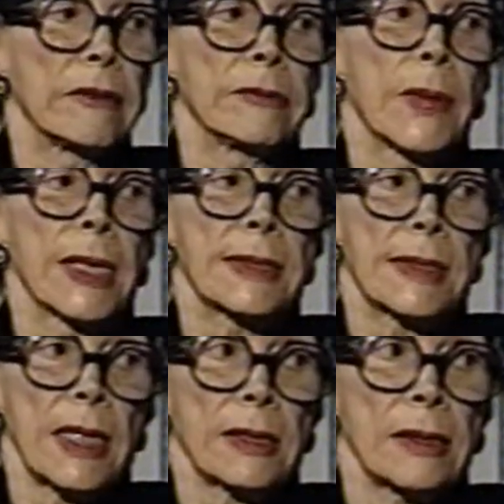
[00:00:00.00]
of my
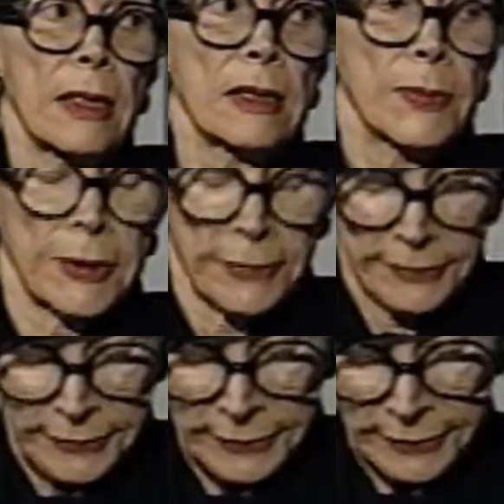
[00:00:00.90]
second husband.
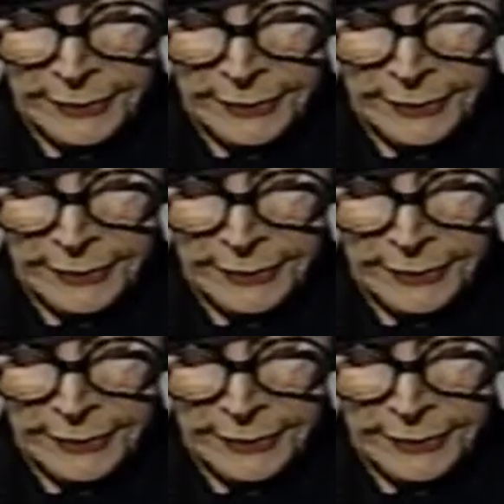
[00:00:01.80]
Uh,